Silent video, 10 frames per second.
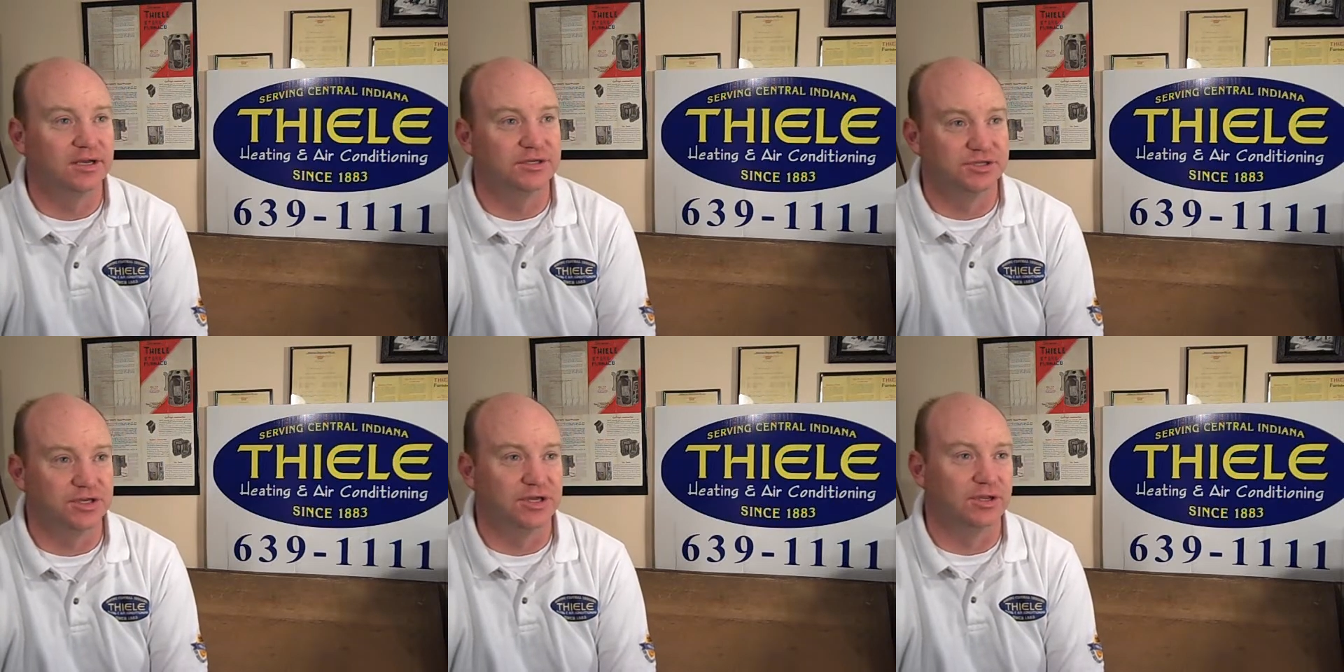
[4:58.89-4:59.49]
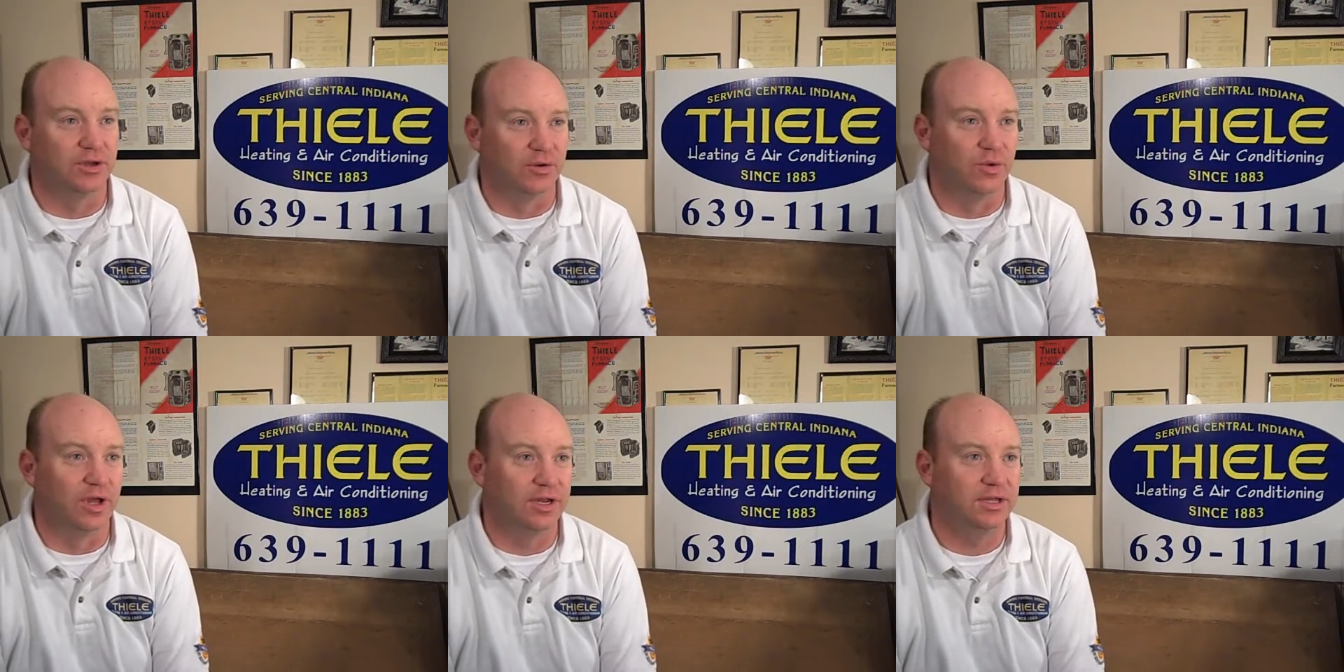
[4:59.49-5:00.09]
is again going to
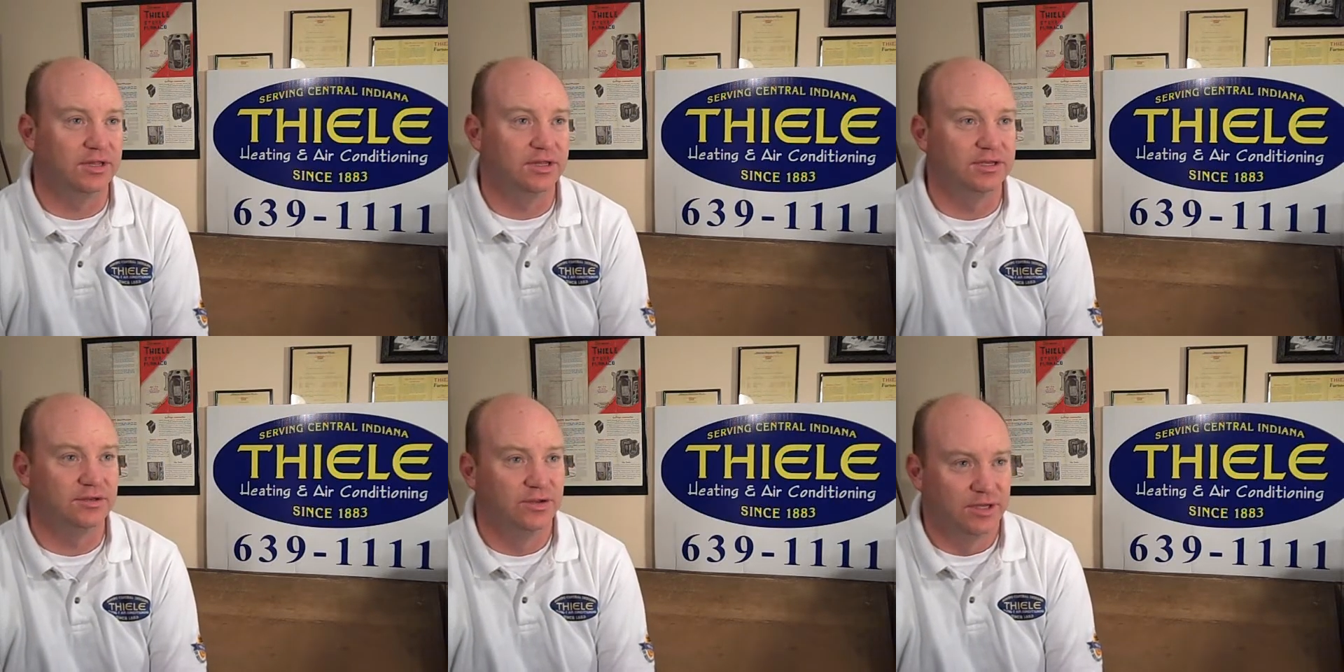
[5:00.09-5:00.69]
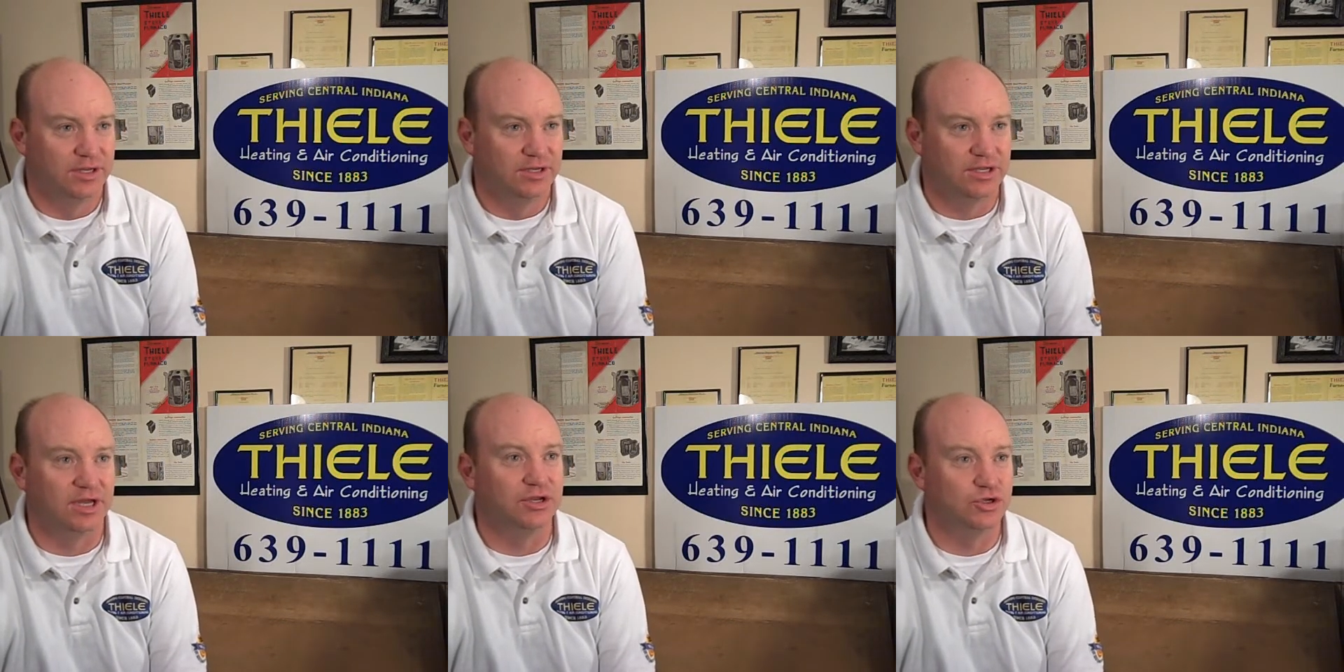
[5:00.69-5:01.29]
run in the
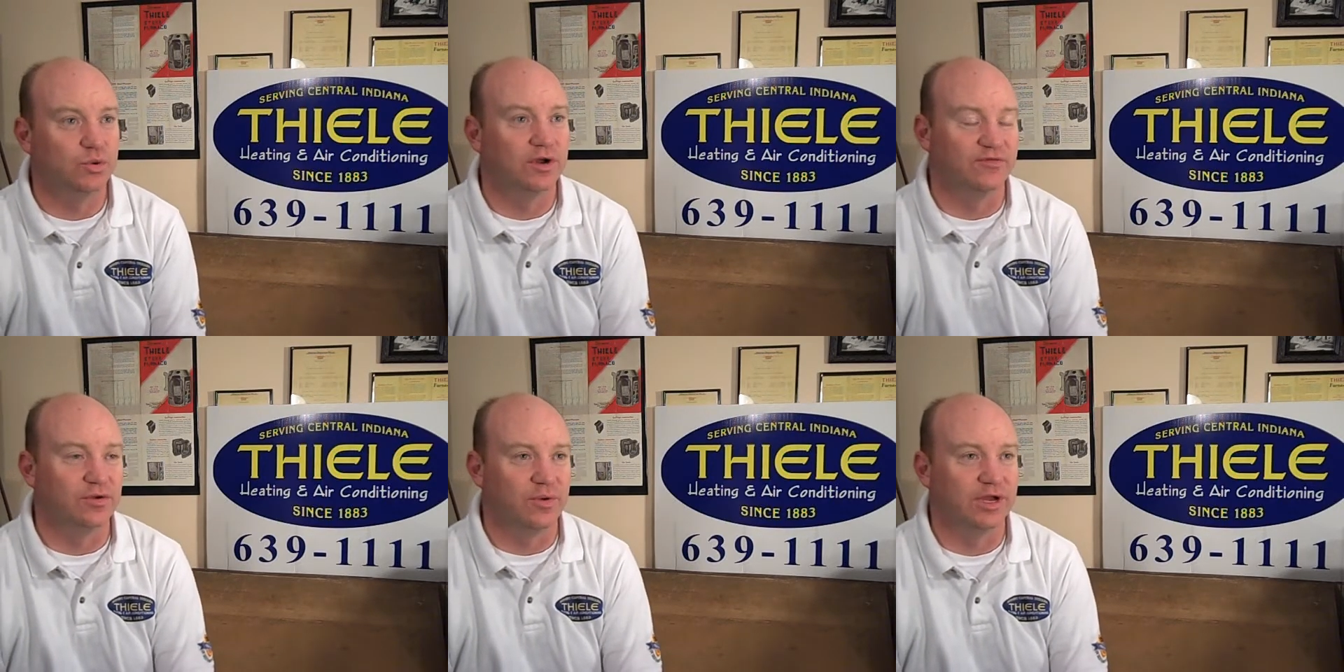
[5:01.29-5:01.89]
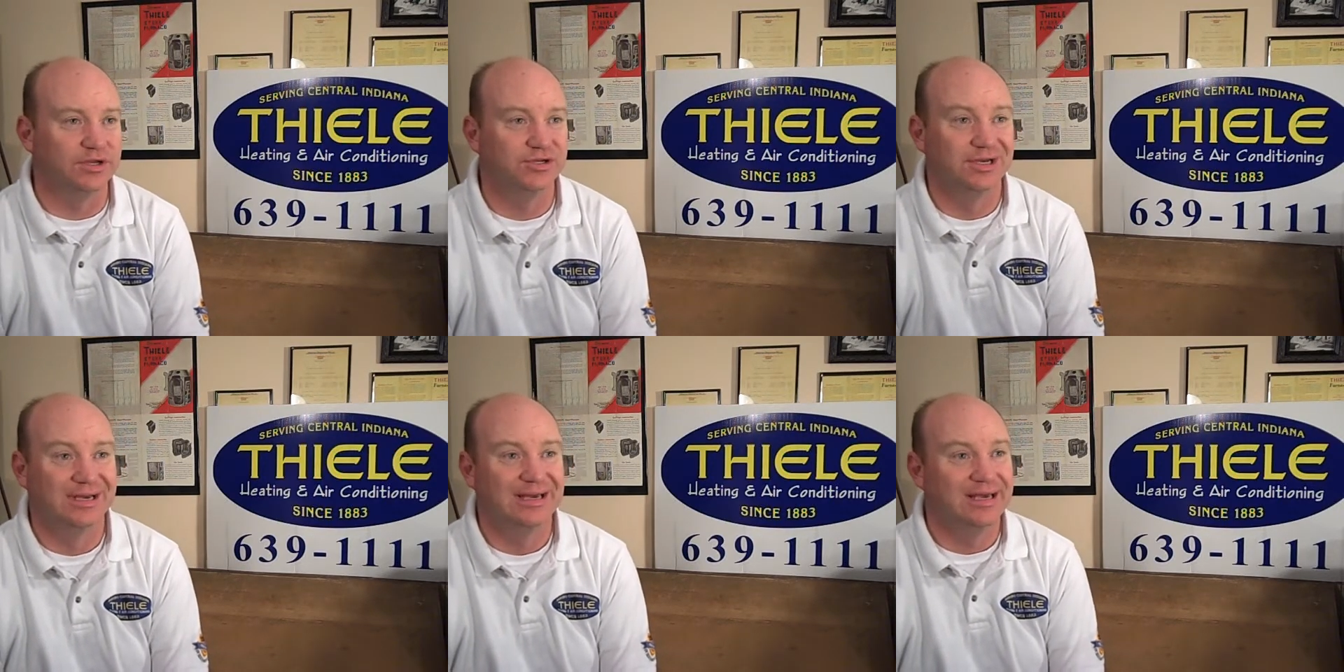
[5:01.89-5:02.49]
10 to 12 year range.
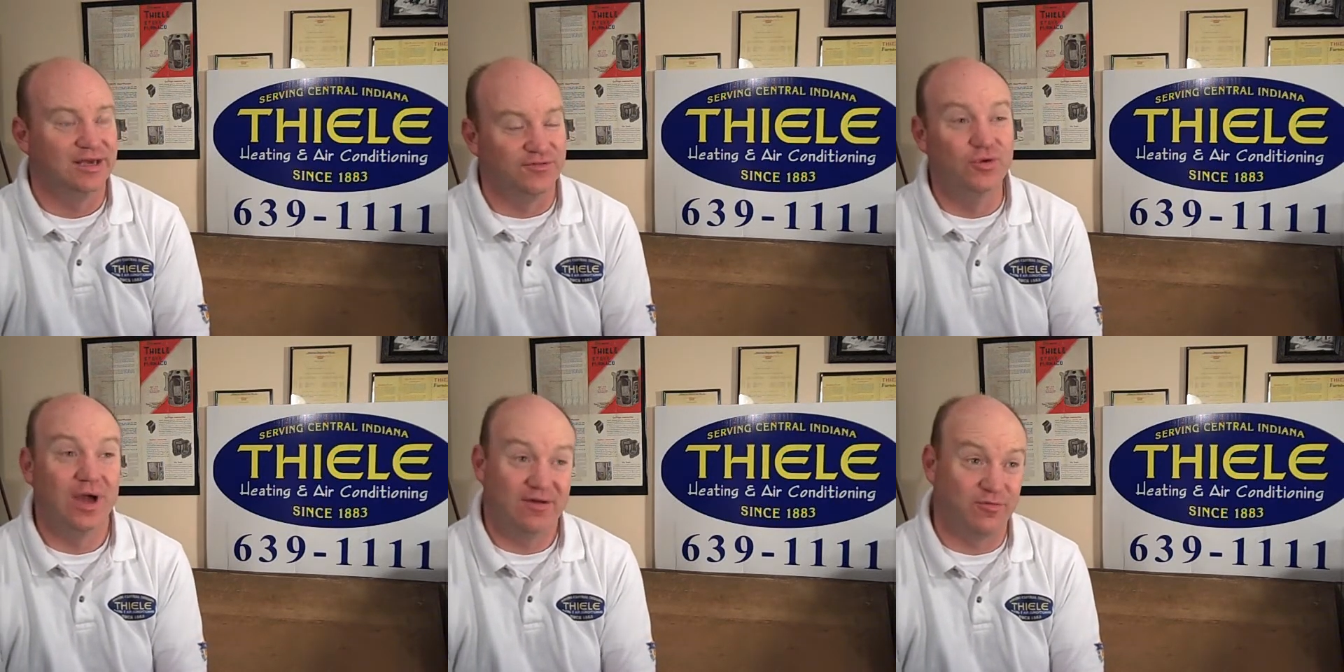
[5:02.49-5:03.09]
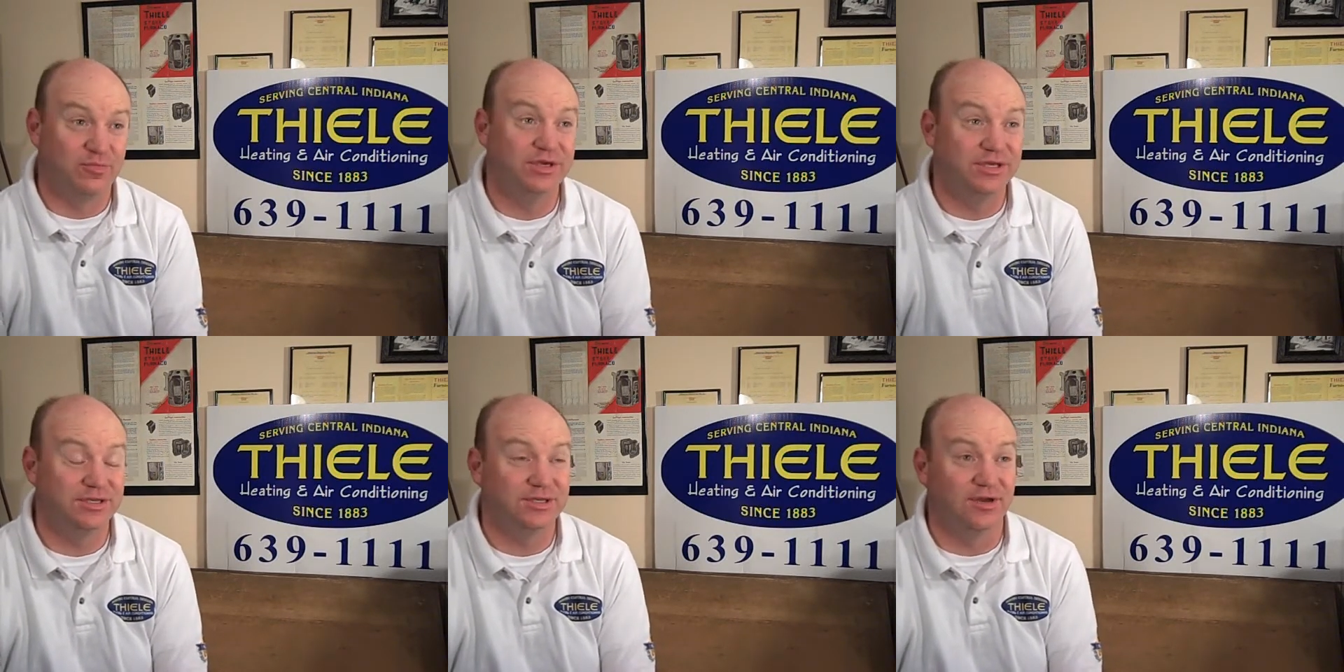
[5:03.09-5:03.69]
If you have a
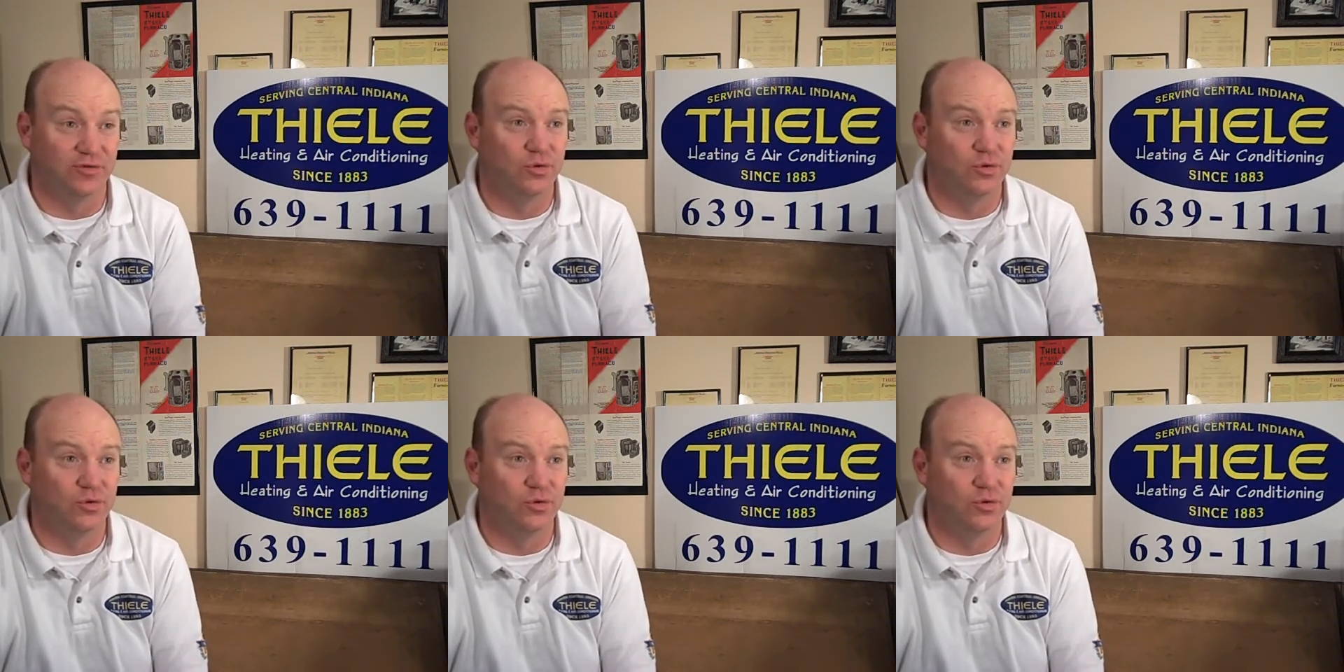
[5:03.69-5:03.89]
piece of